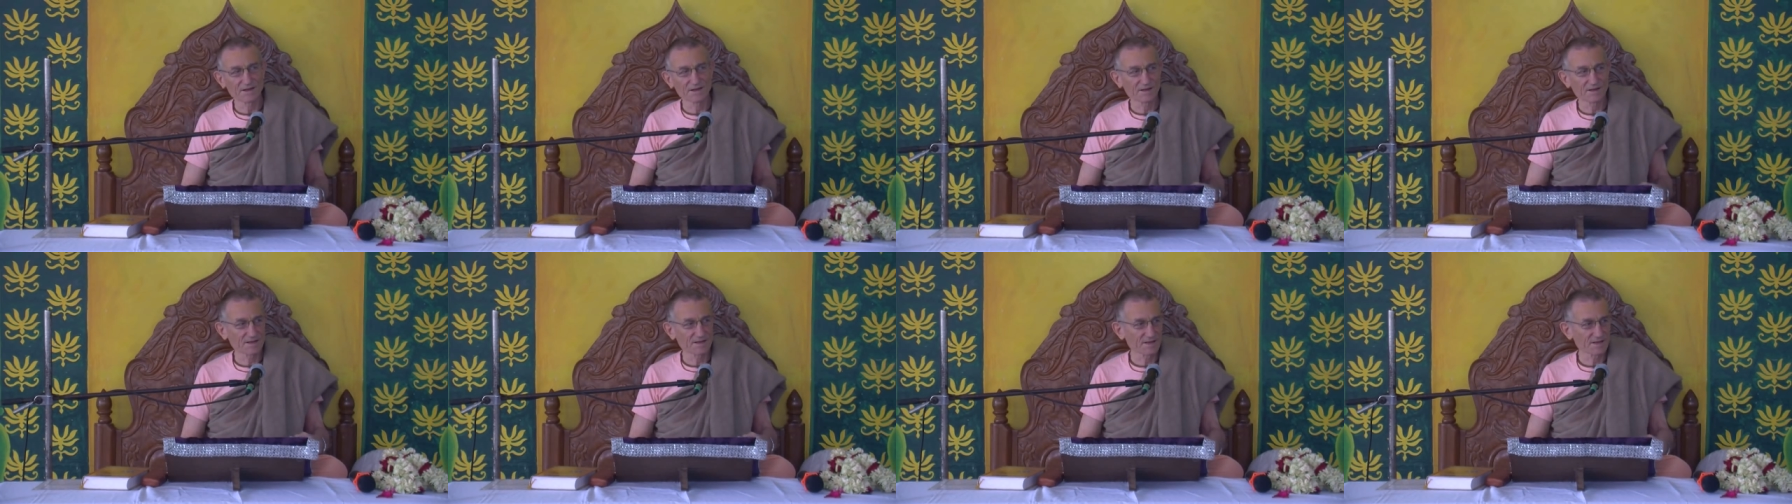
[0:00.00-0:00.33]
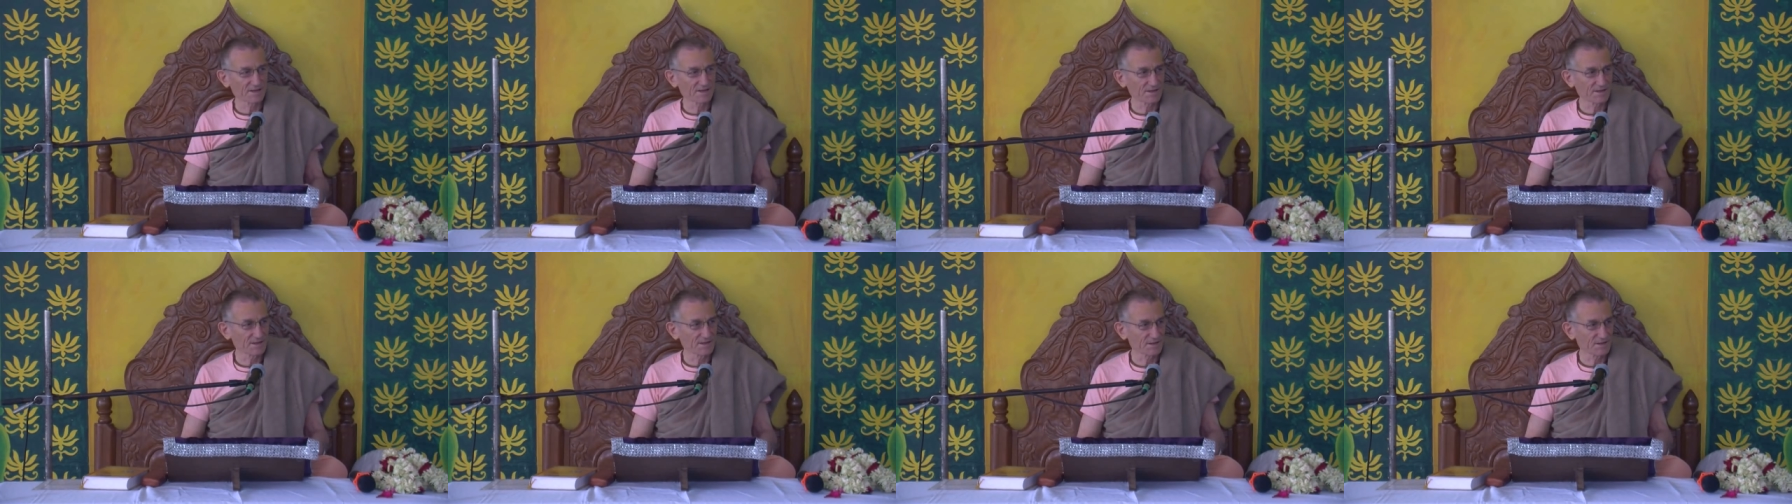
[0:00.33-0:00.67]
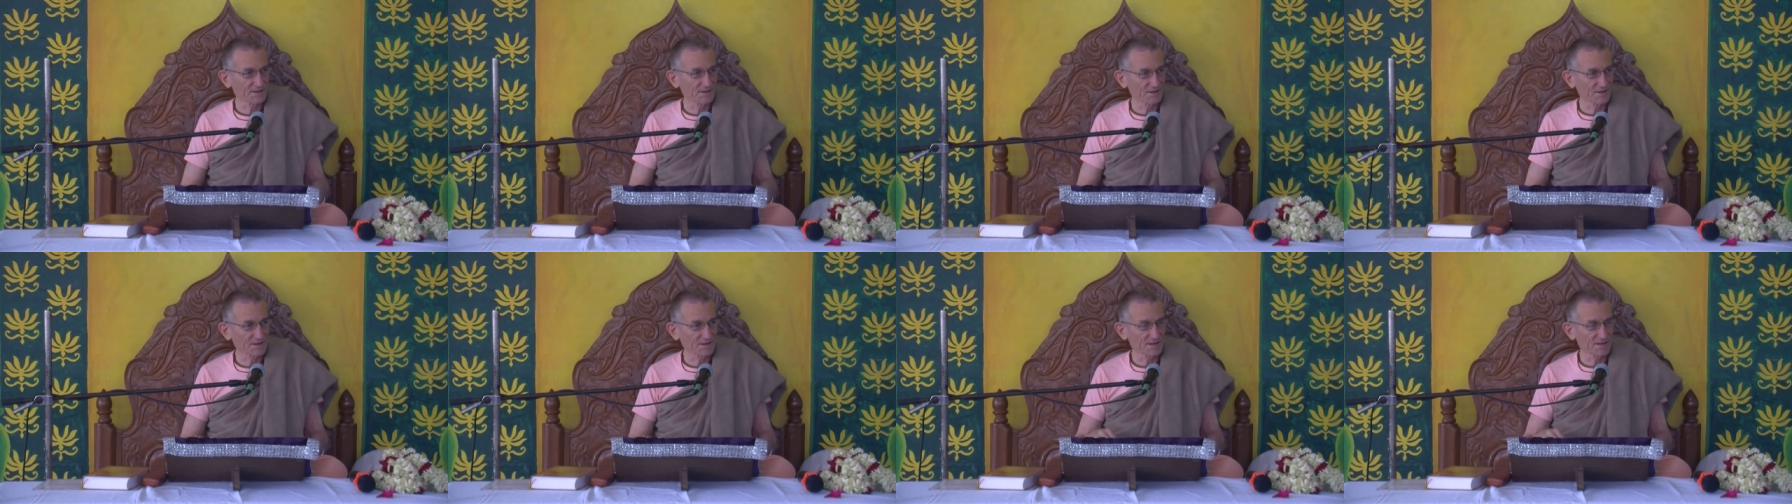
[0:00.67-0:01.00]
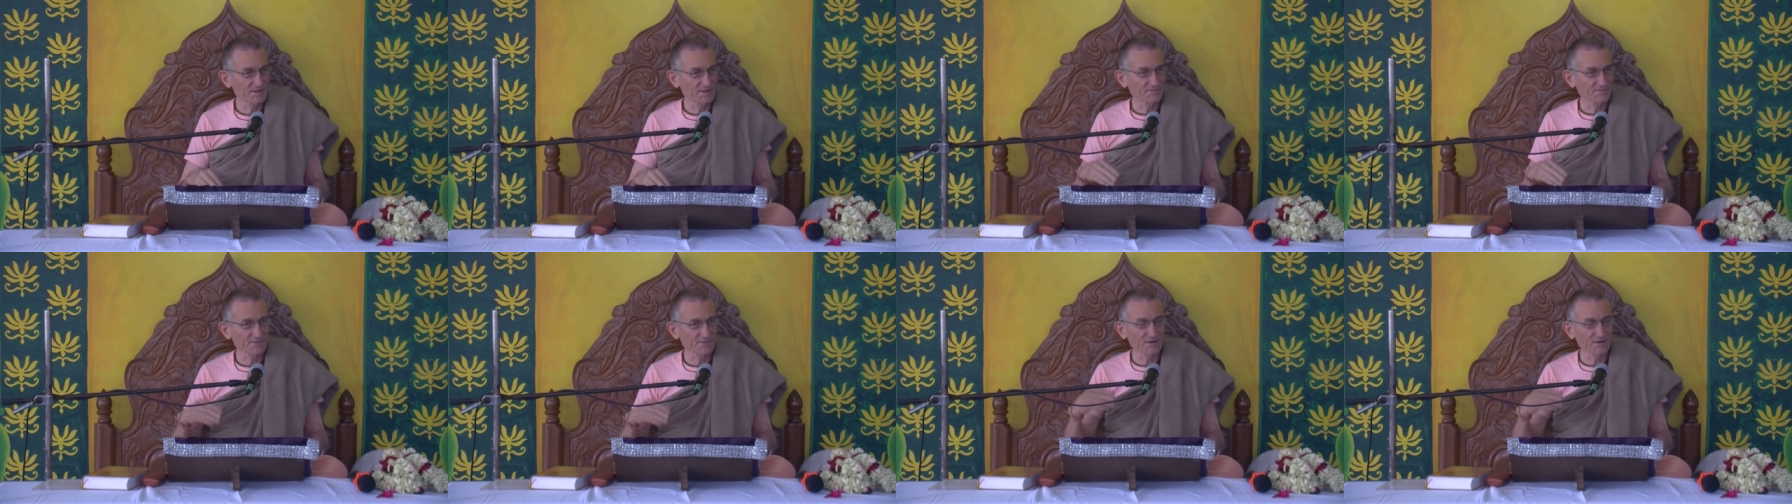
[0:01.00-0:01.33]
uh,
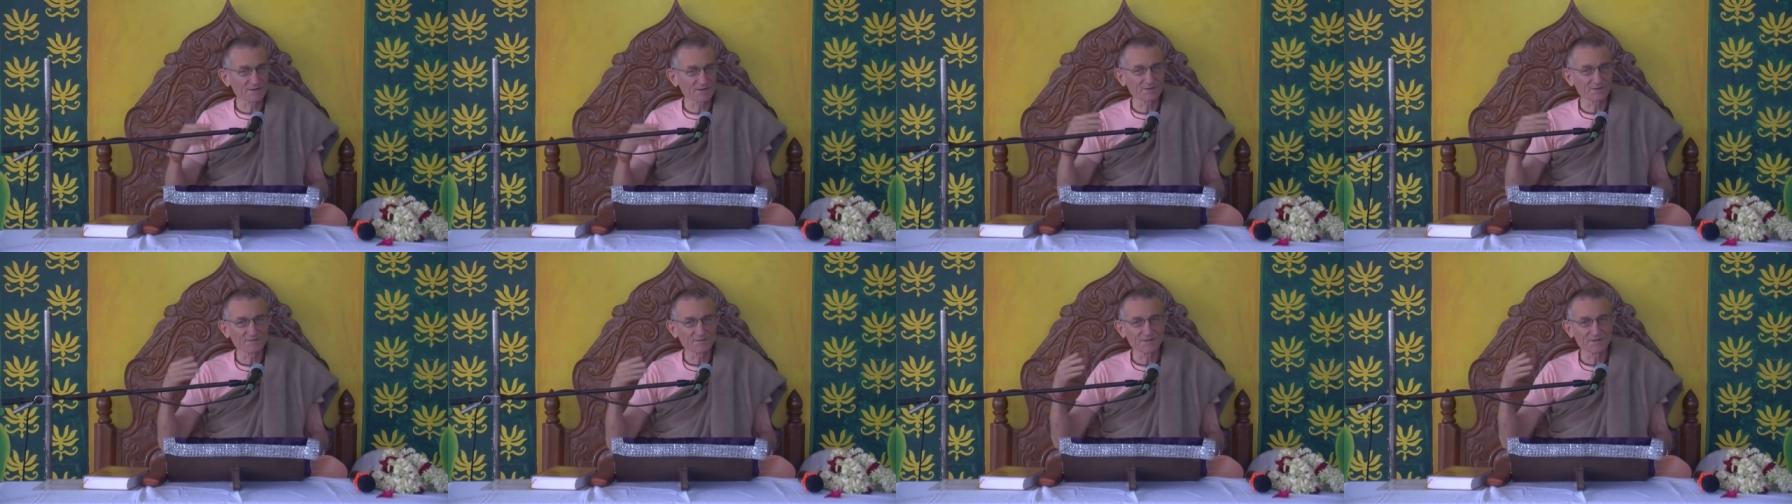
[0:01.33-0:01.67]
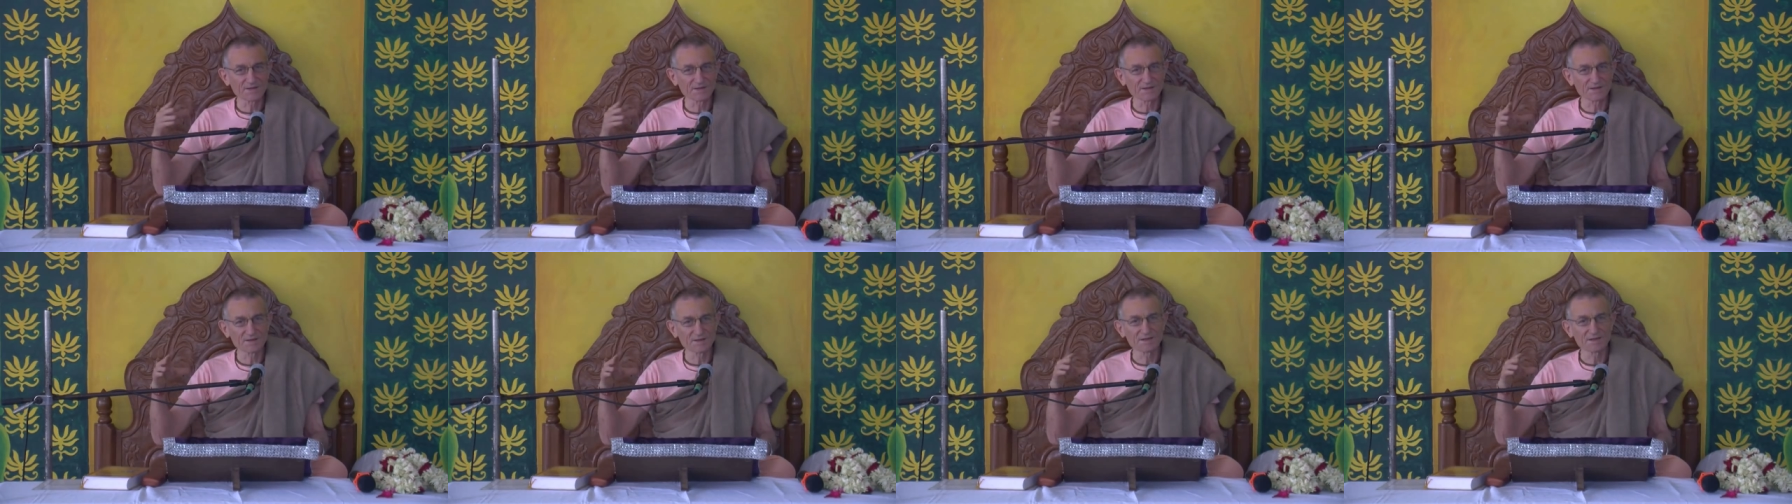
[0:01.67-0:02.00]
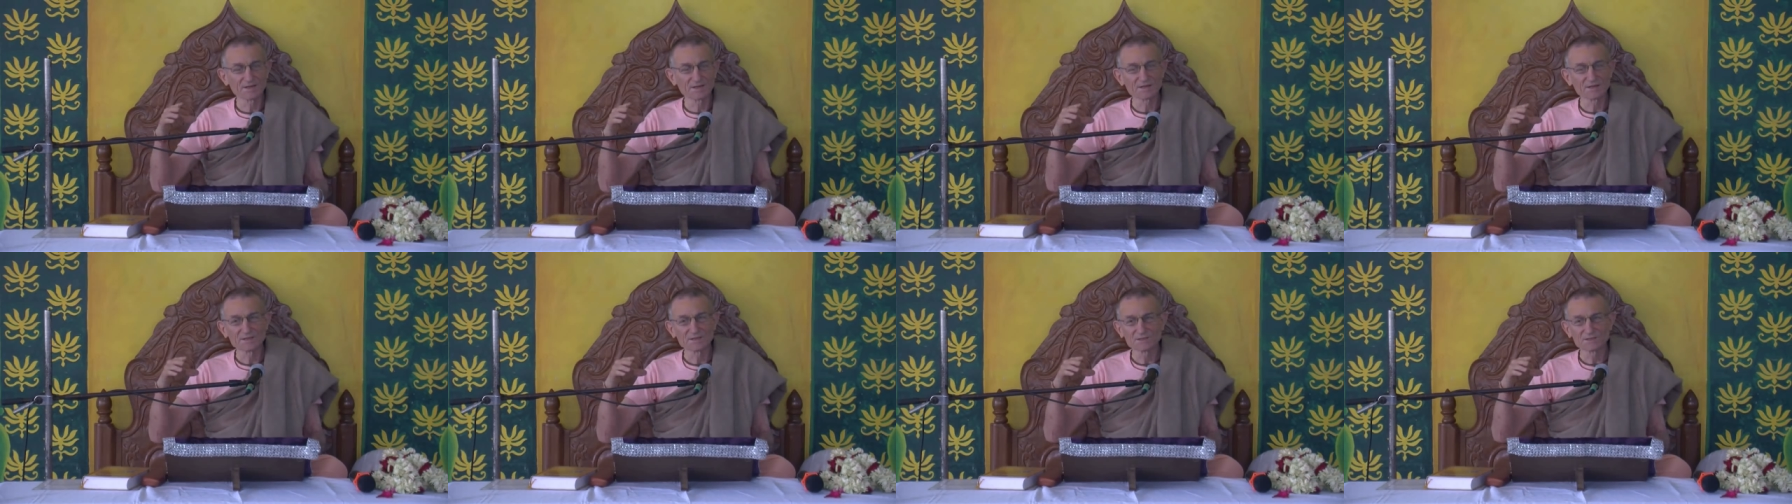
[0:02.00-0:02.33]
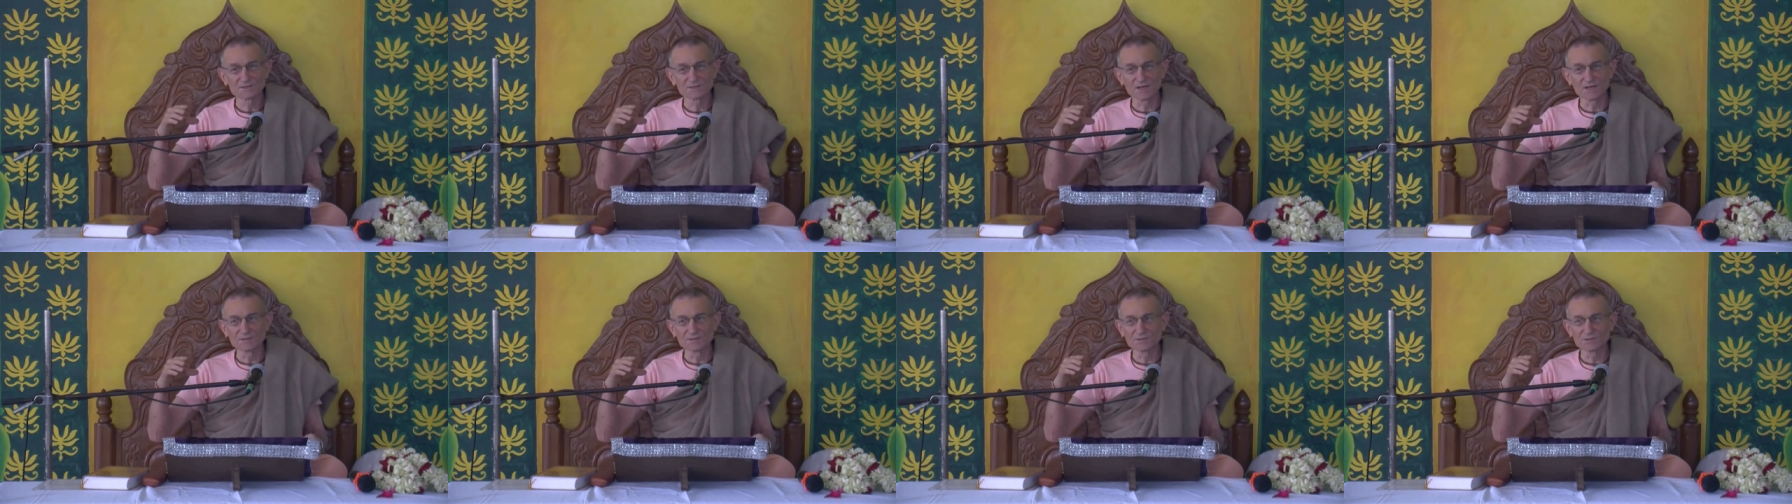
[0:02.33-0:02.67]
in front of the
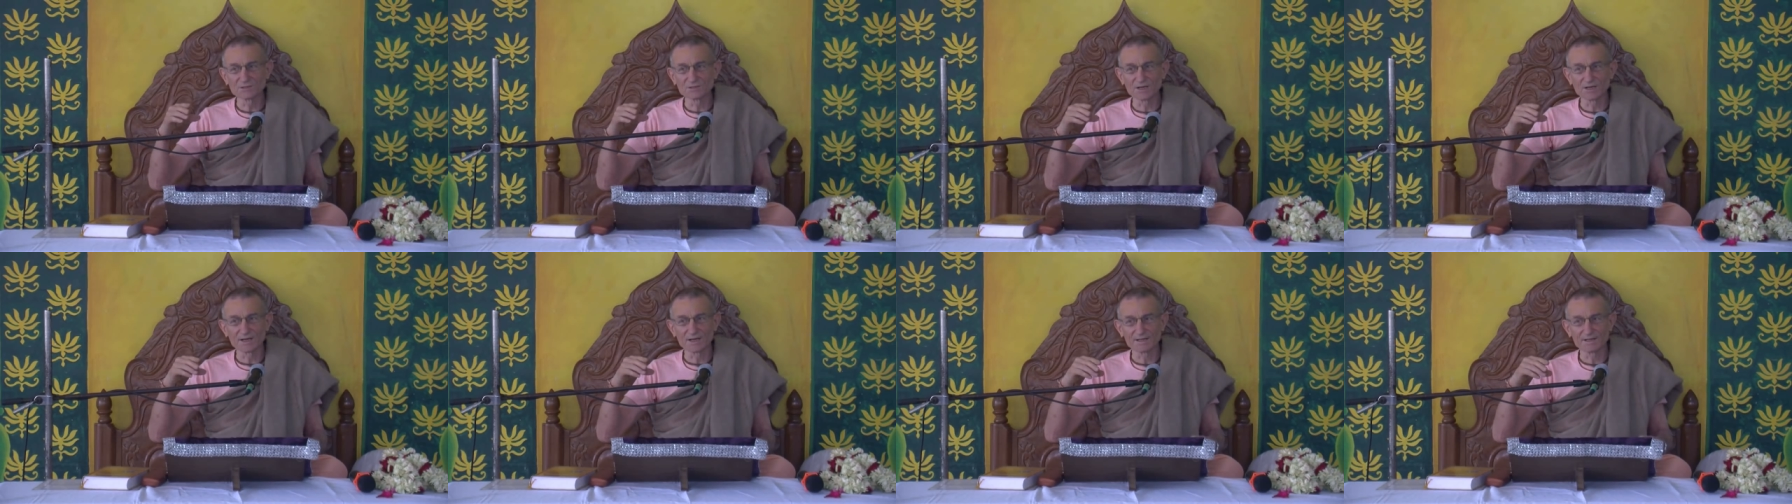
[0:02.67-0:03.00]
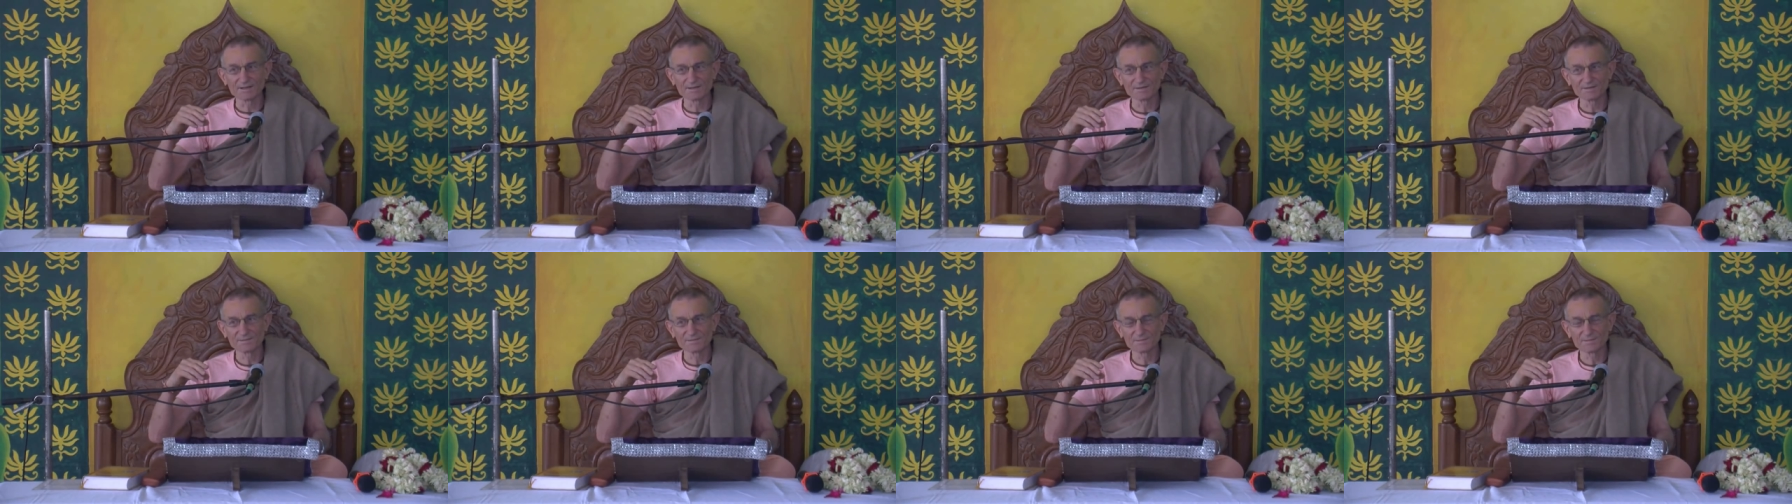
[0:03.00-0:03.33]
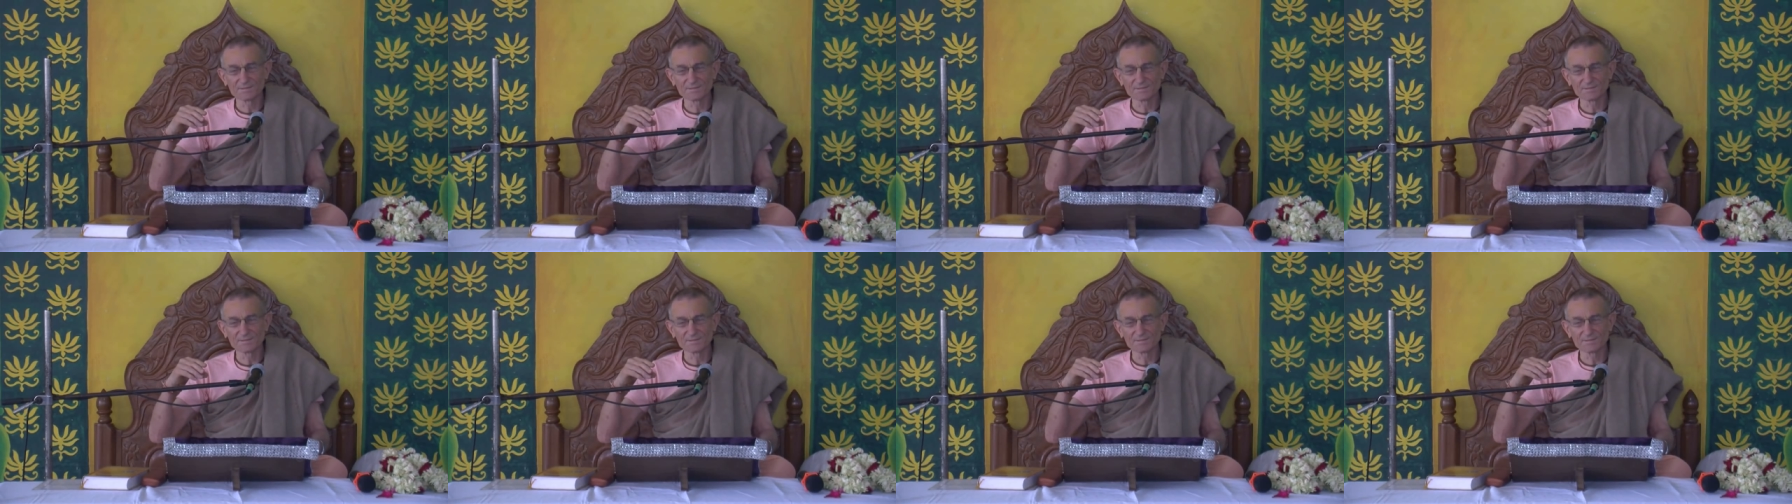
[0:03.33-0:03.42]
sunshine.